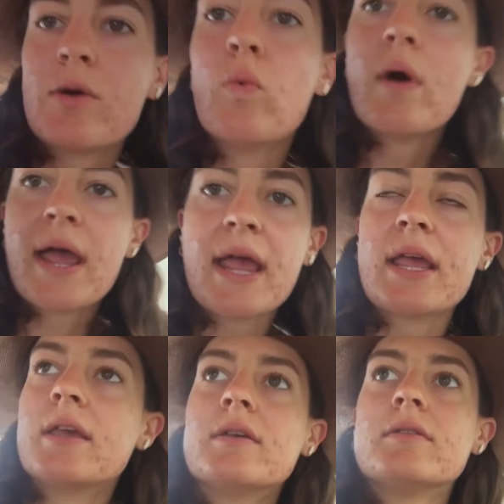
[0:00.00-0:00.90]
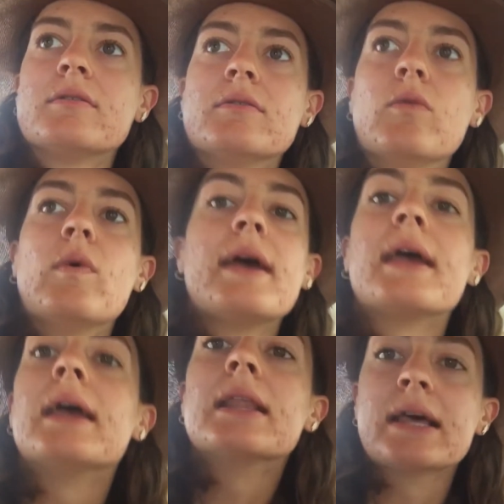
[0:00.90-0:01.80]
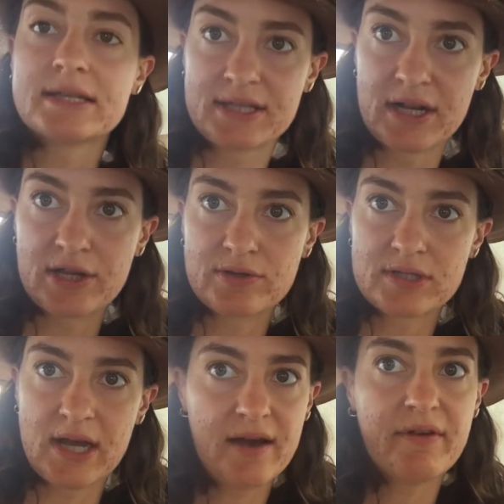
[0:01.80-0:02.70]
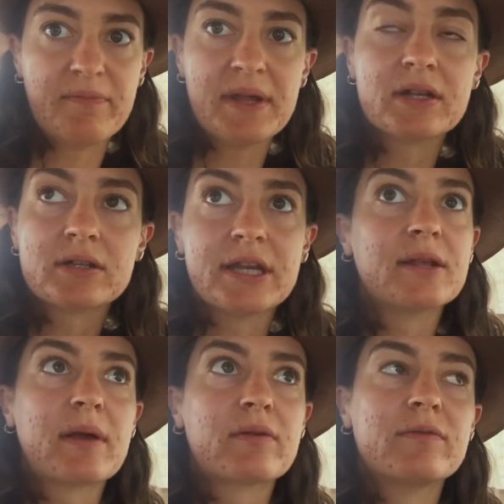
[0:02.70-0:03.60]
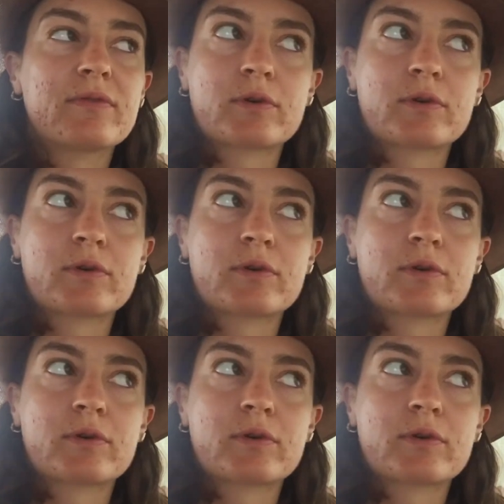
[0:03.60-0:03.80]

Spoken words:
way less than I used to have. I've been cleaning my room for